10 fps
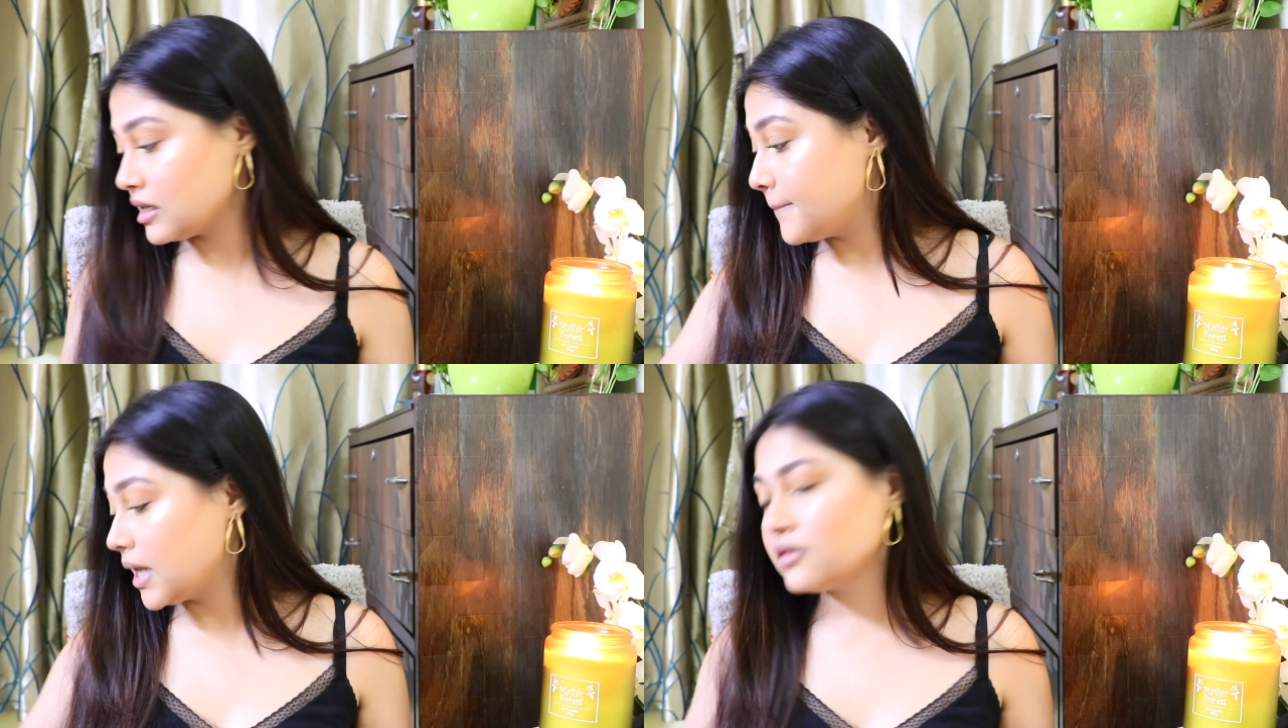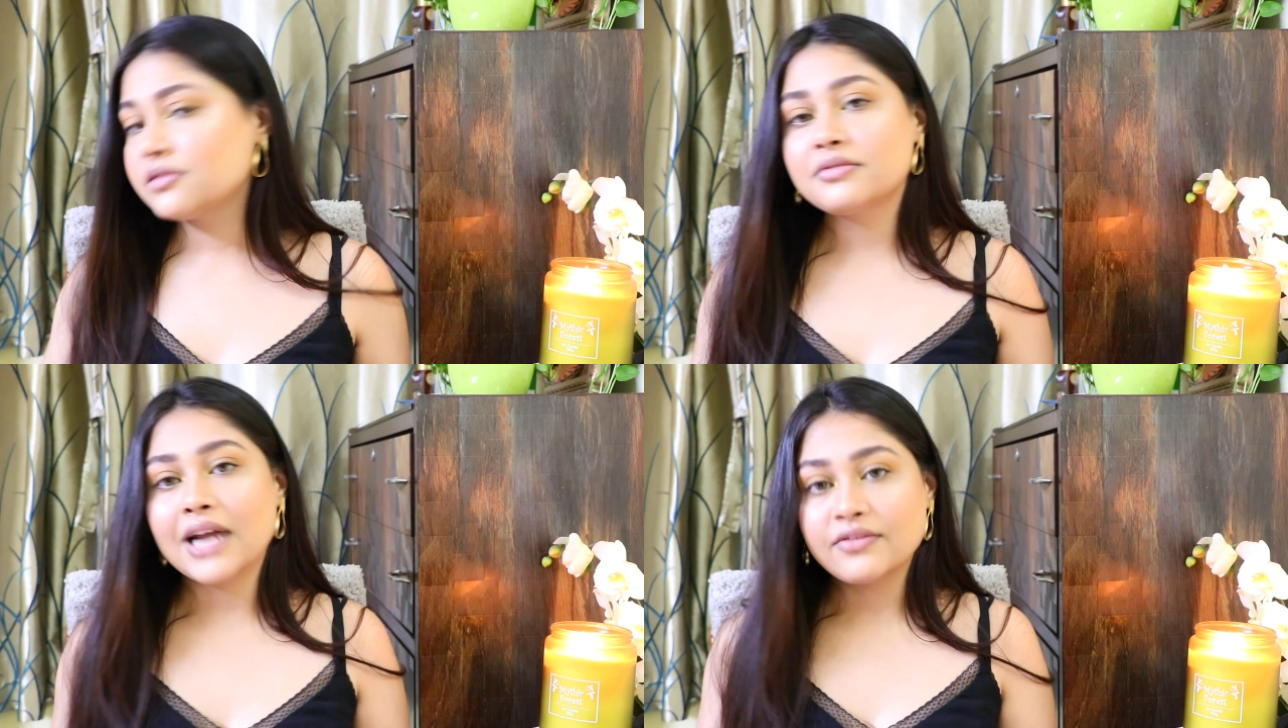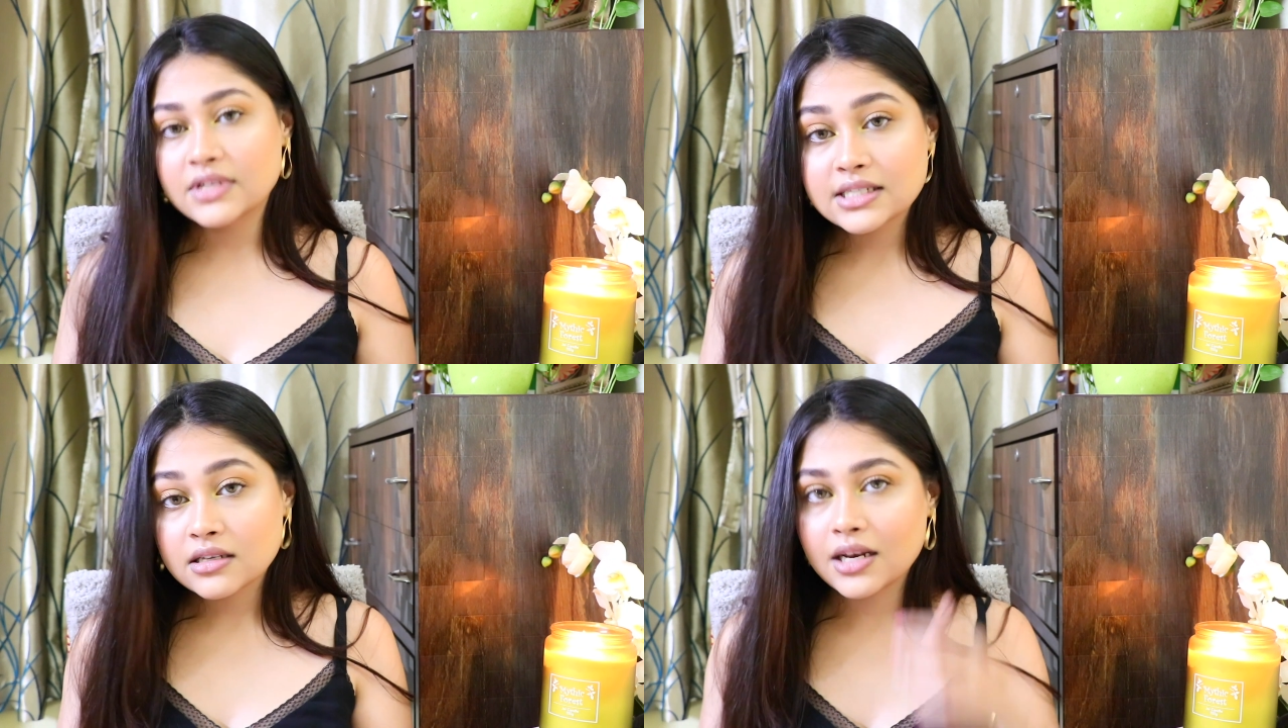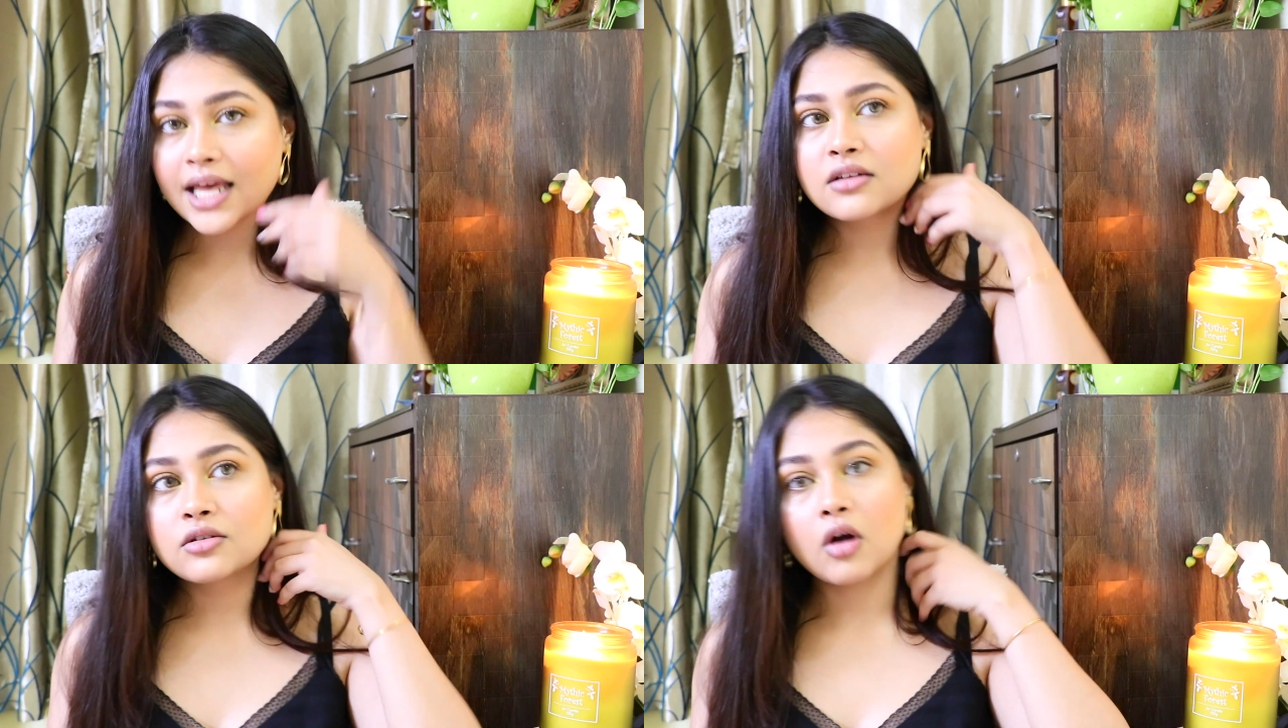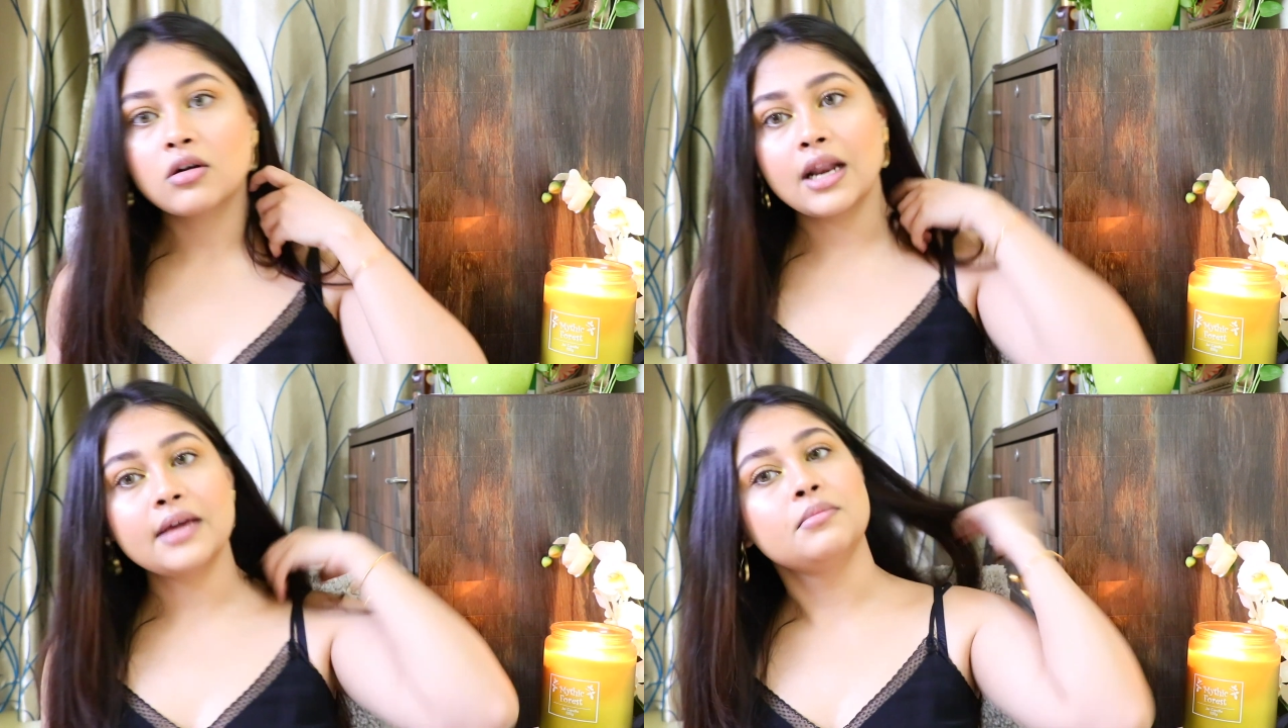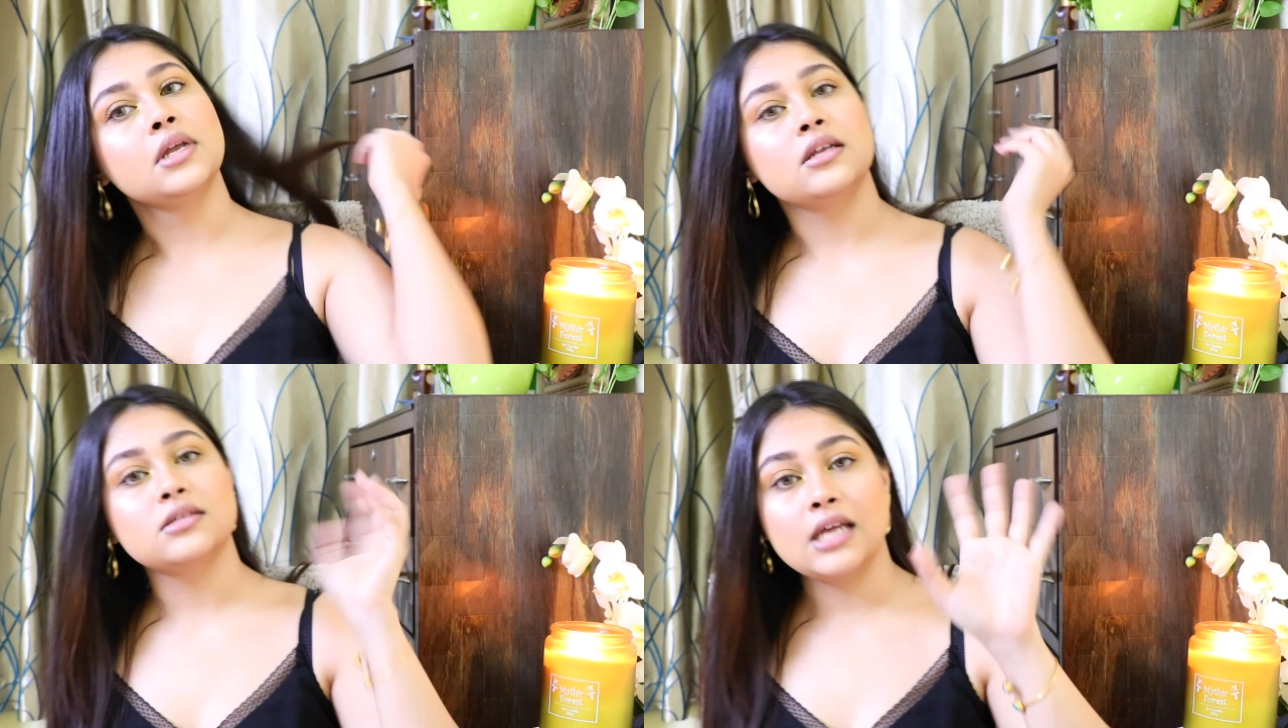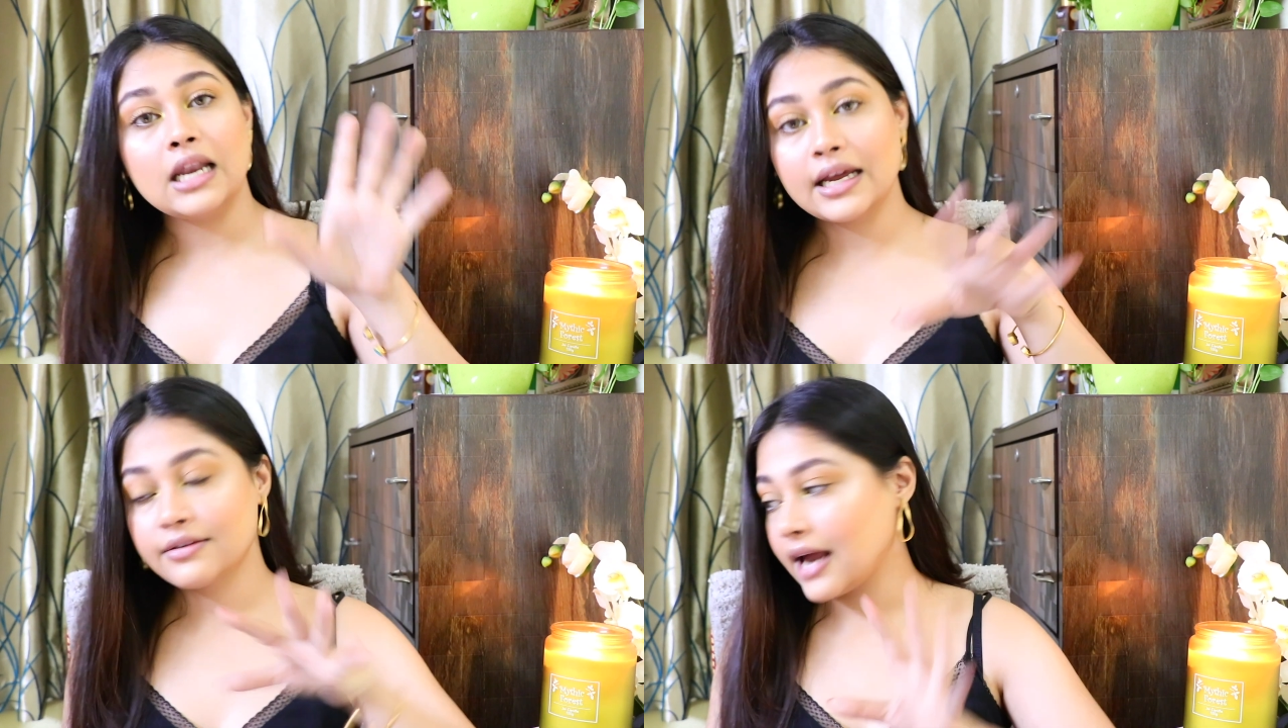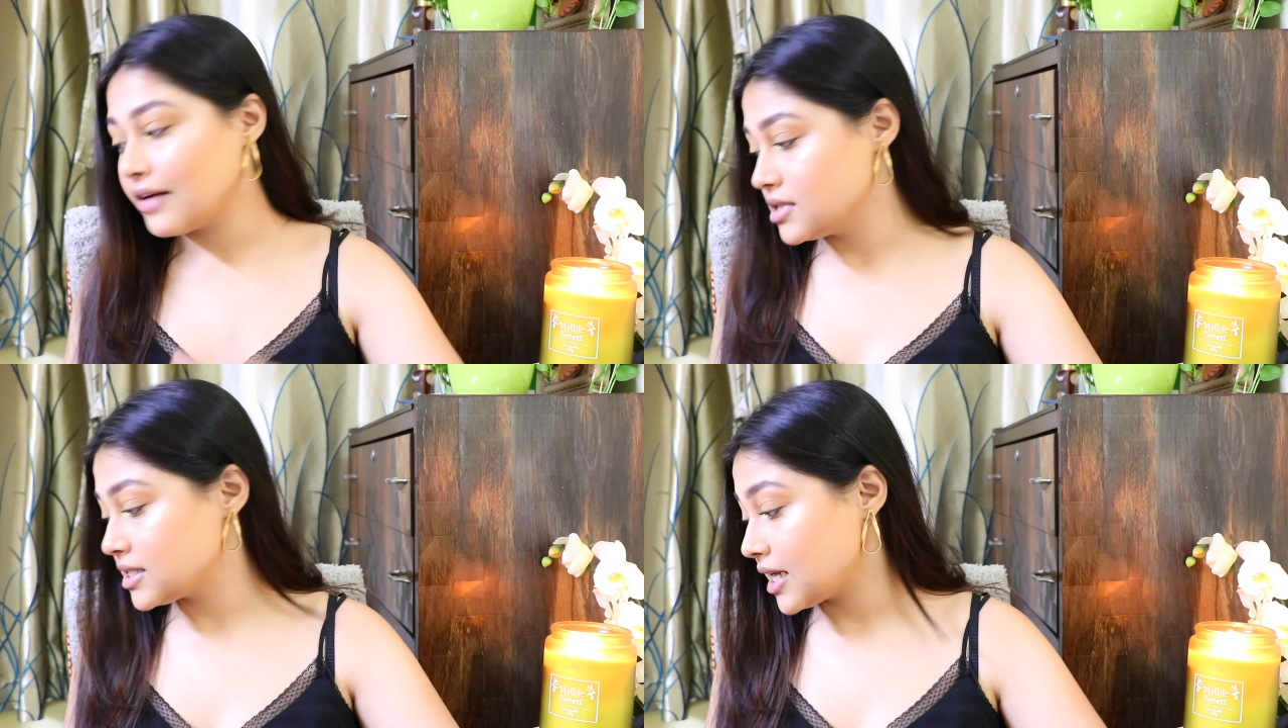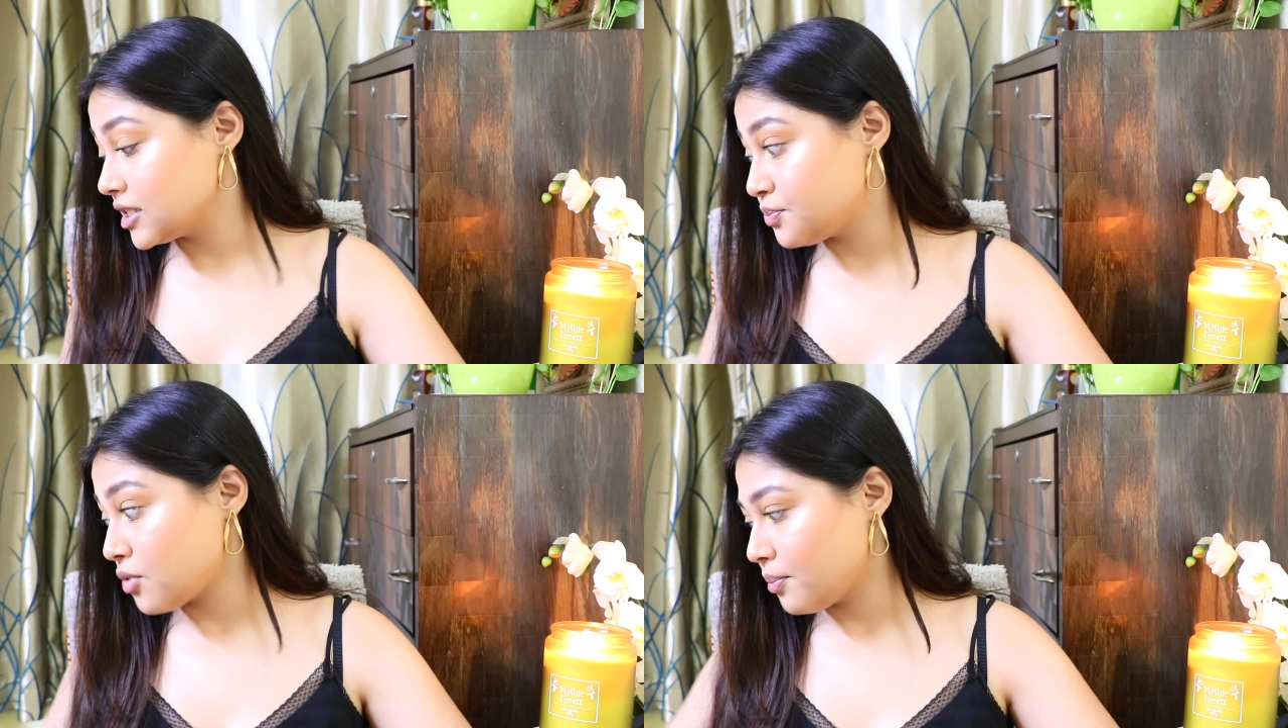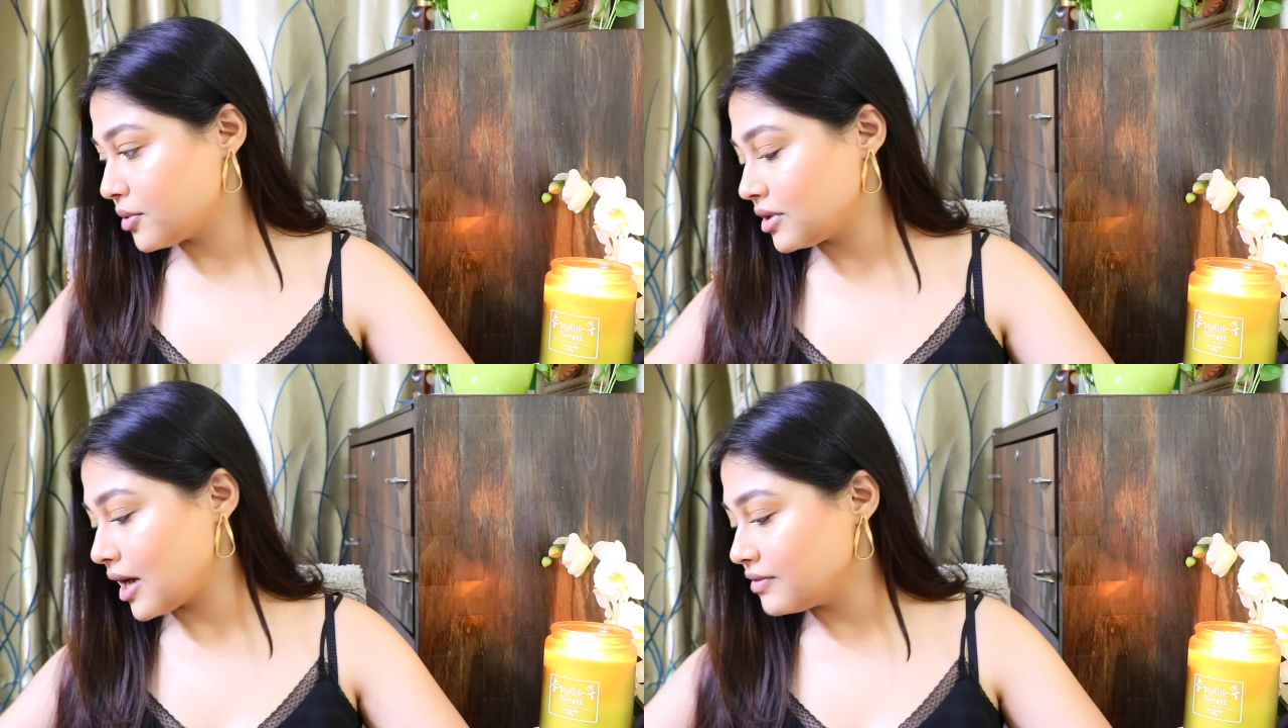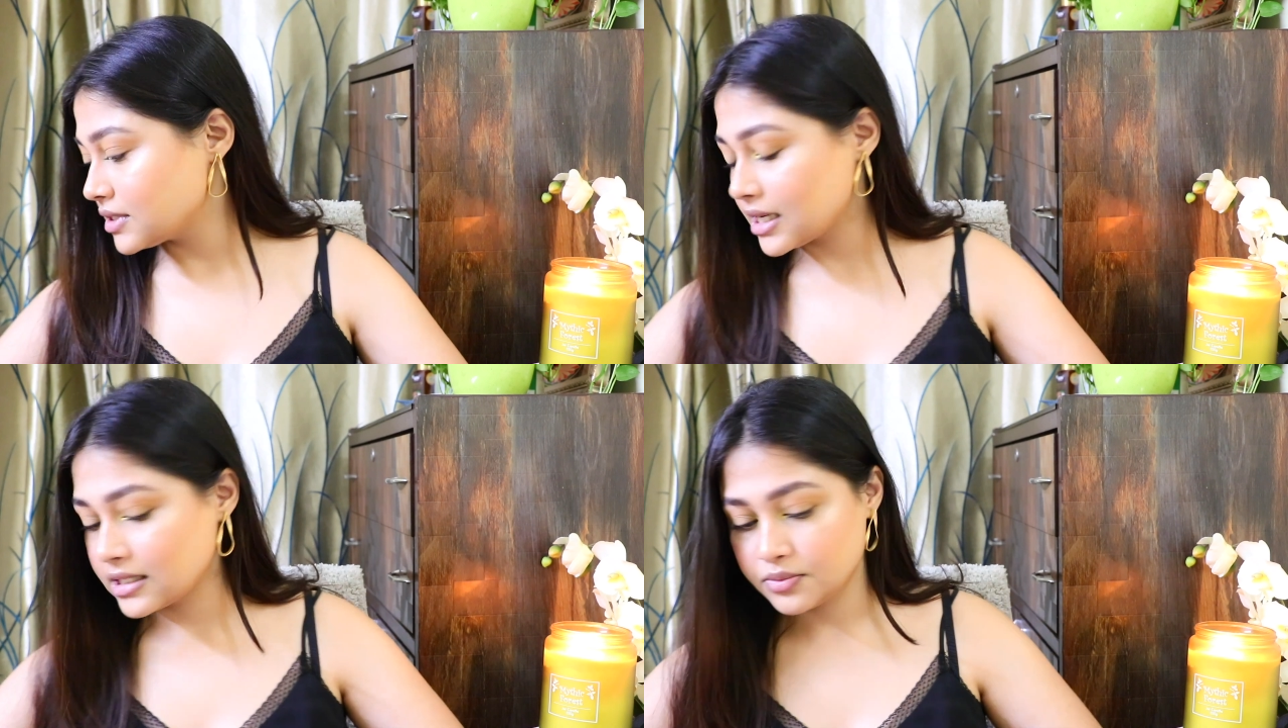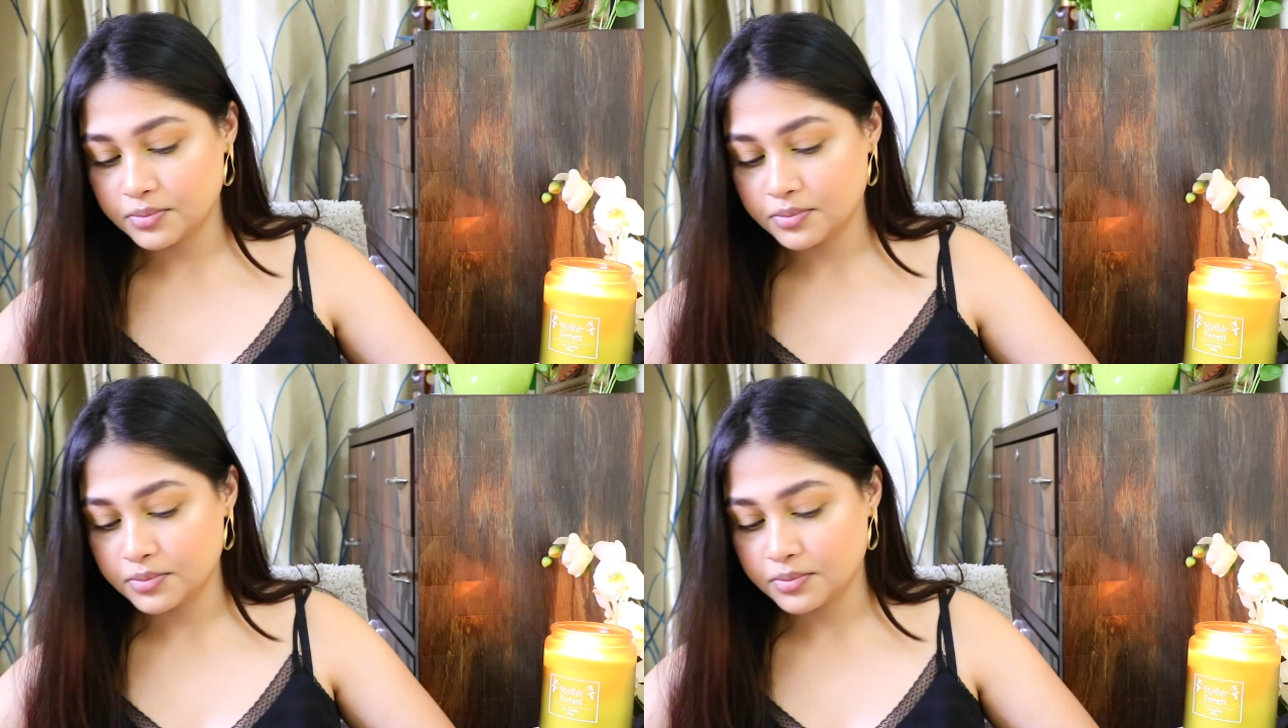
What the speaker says: but travels, like not like minis, they're like travel size, proper travel size